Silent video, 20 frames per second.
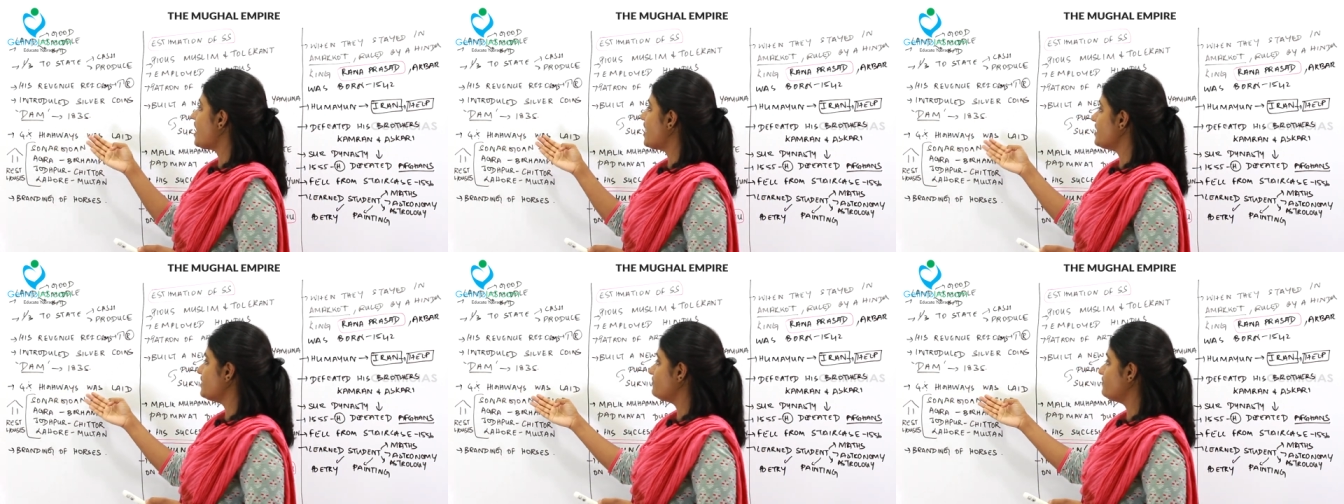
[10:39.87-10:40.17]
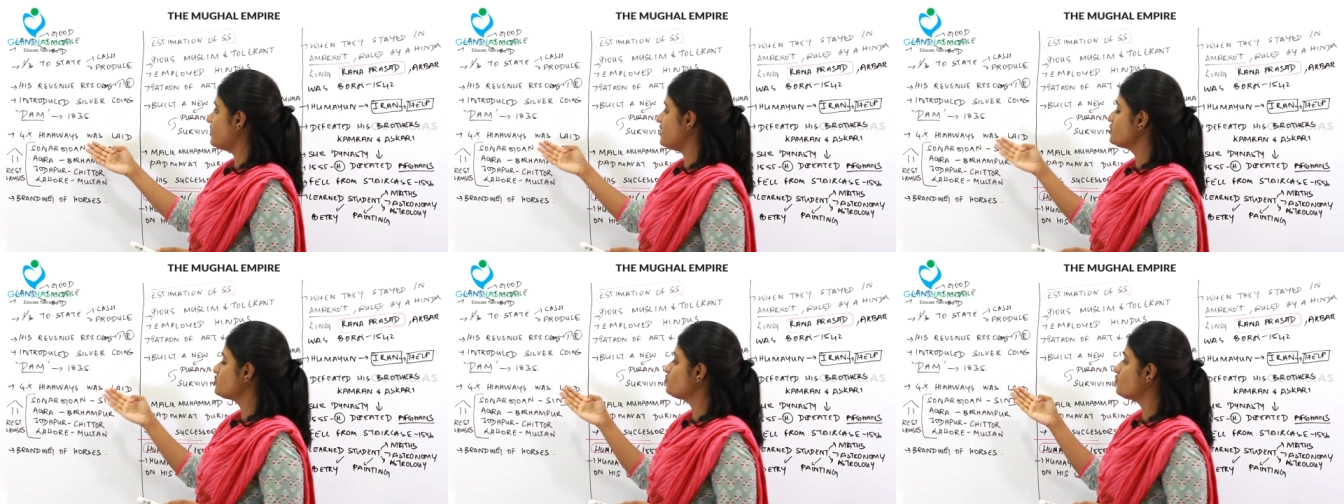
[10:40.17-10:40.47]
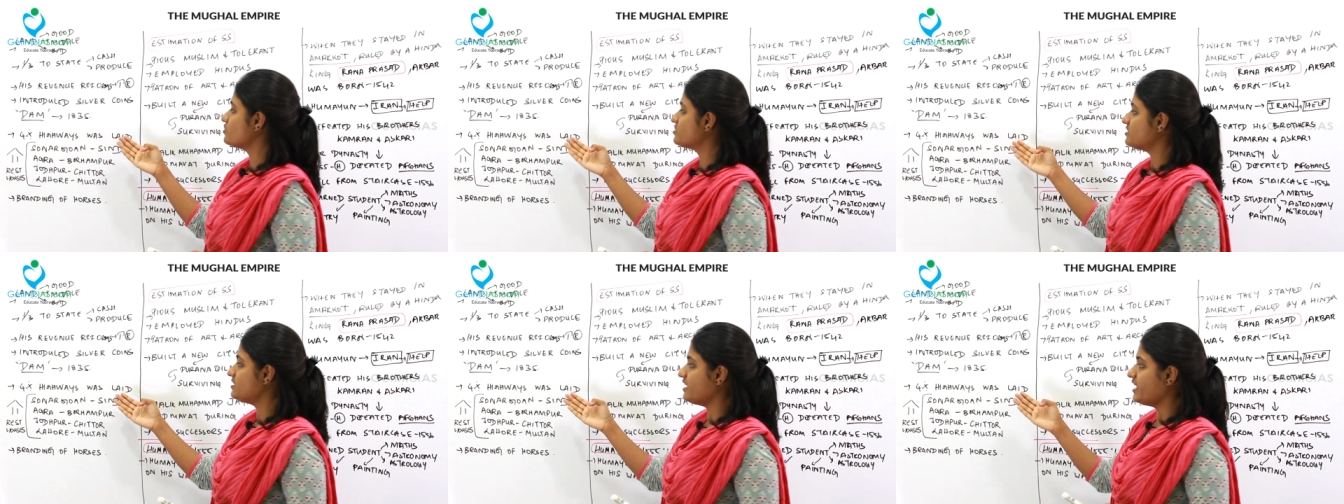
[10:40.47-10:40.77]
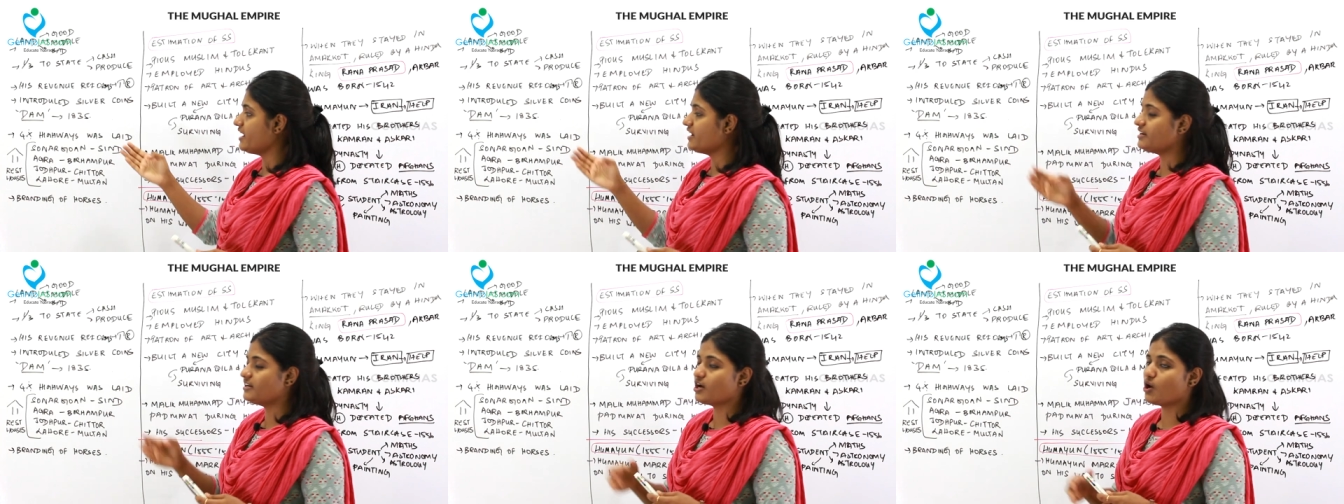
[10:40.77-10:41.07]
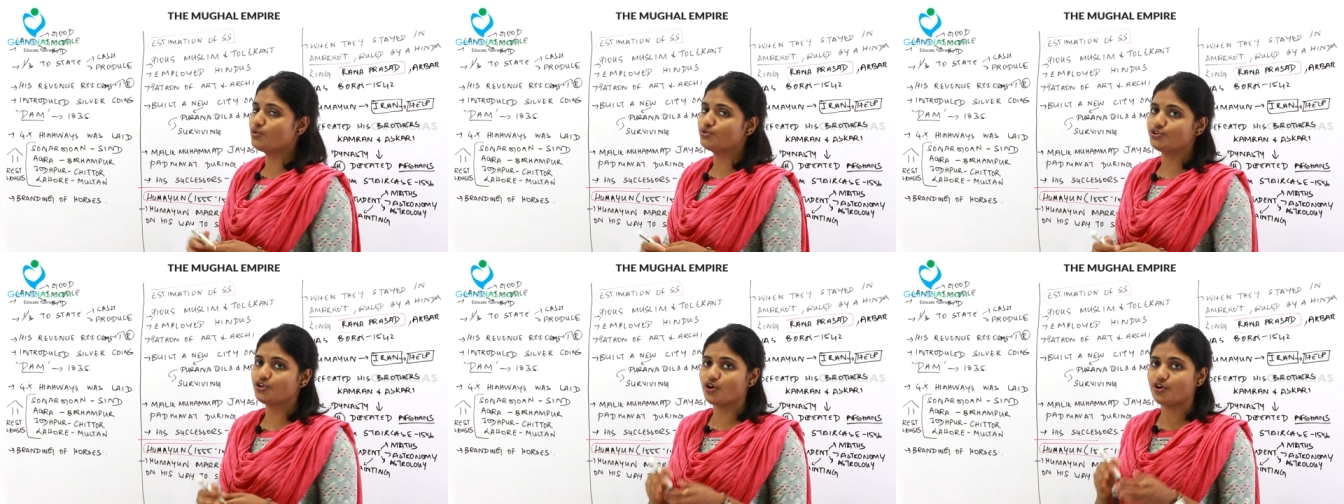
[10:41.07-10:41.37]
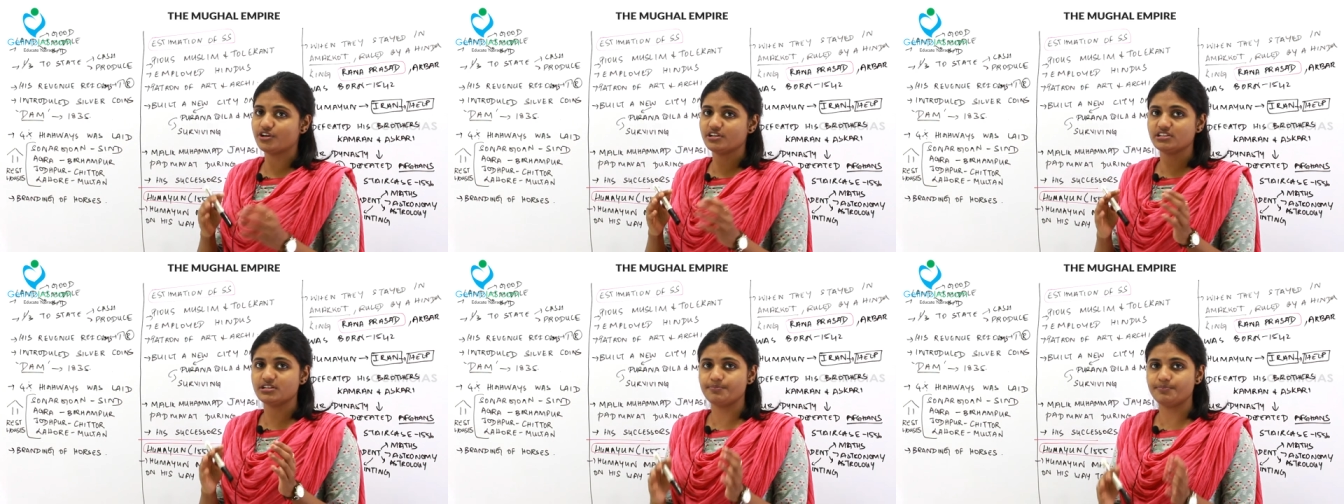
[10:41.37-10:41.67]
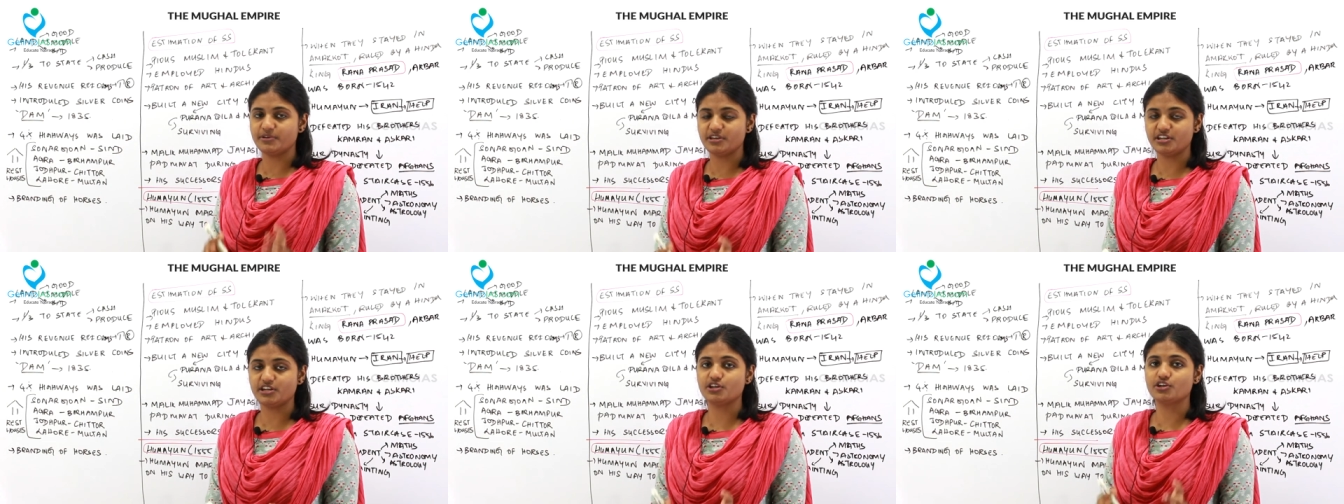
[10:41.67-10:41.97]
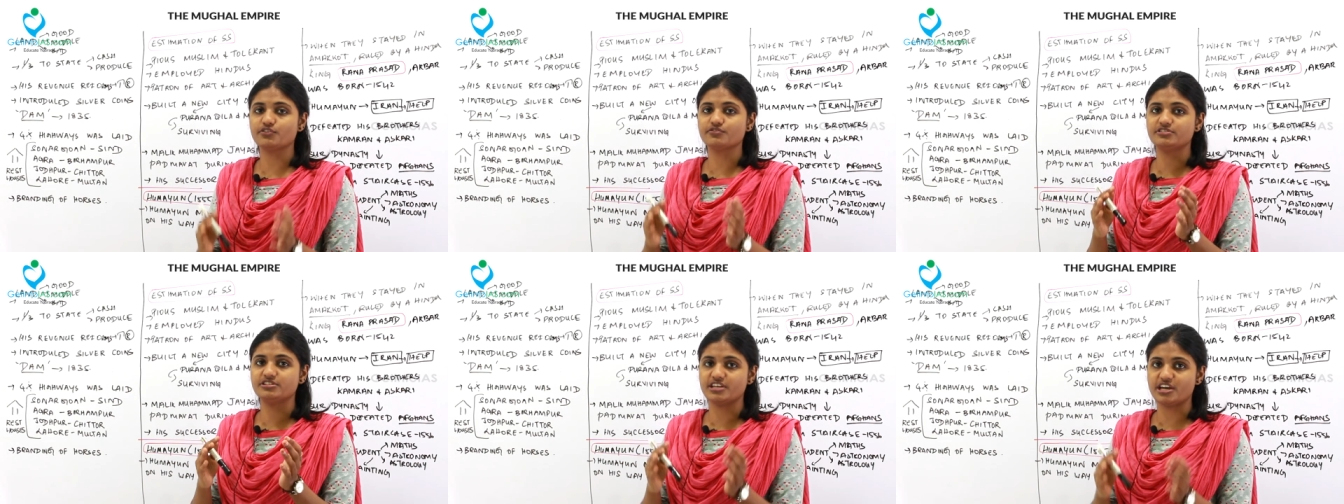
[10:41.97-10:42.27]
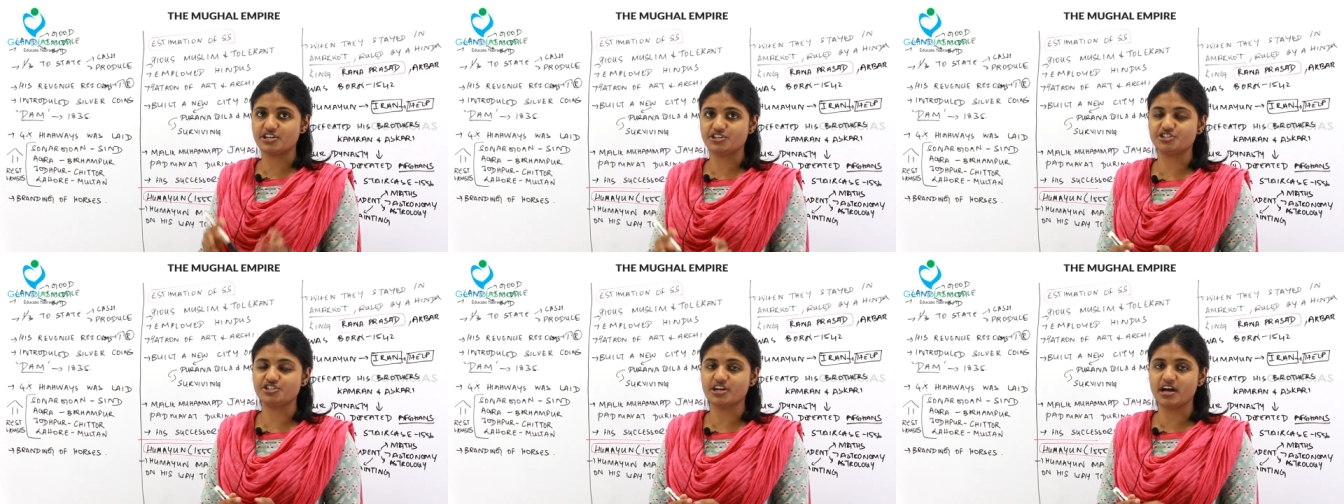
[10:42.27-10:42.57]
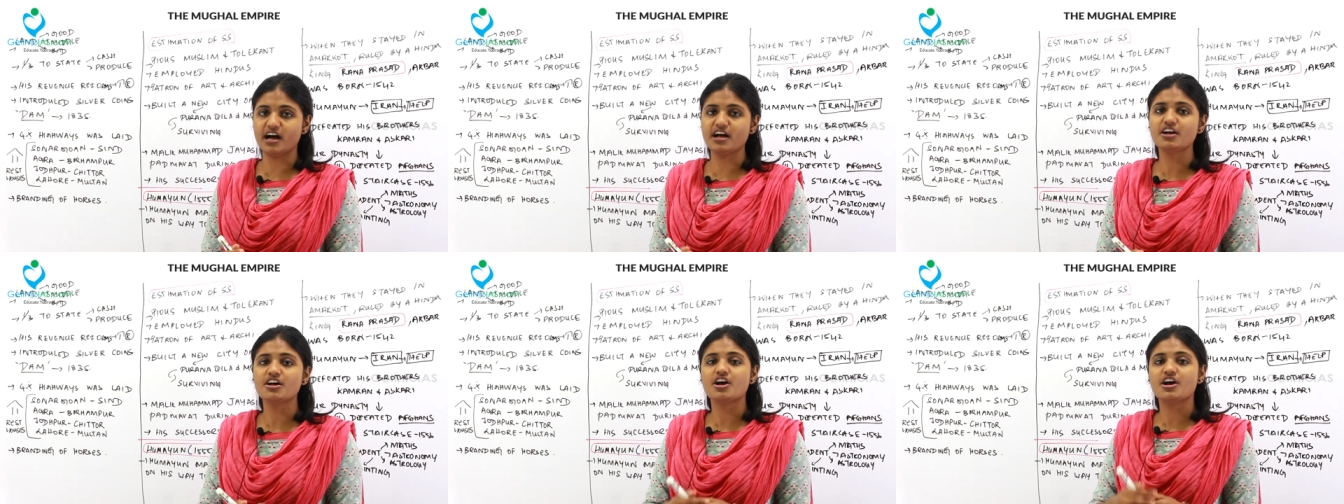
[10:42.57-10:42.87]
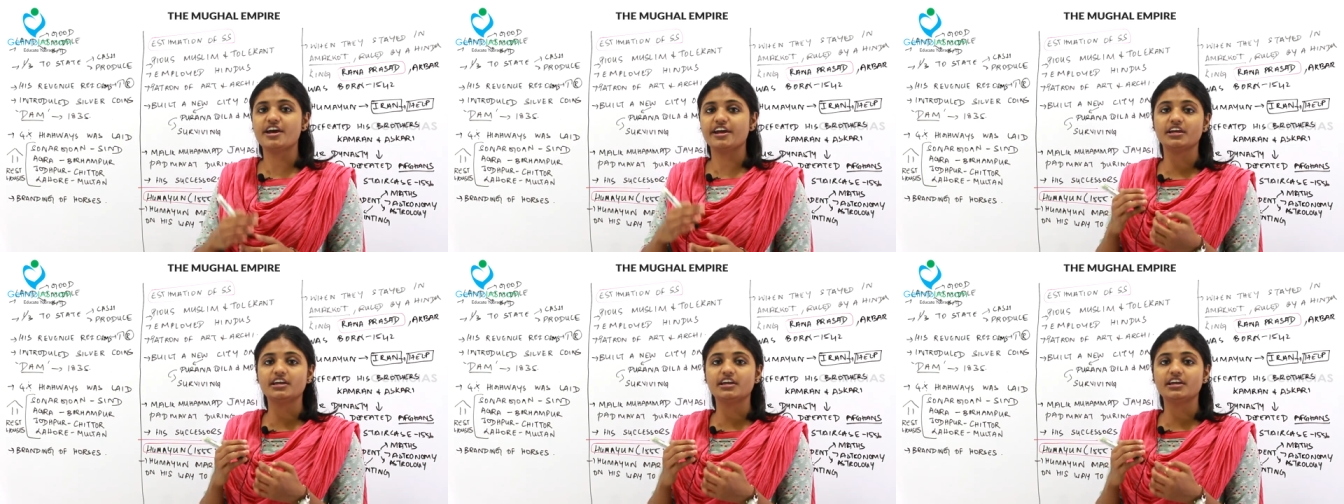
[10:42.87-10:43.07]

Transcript: highways was laid down during the period of Sher Shah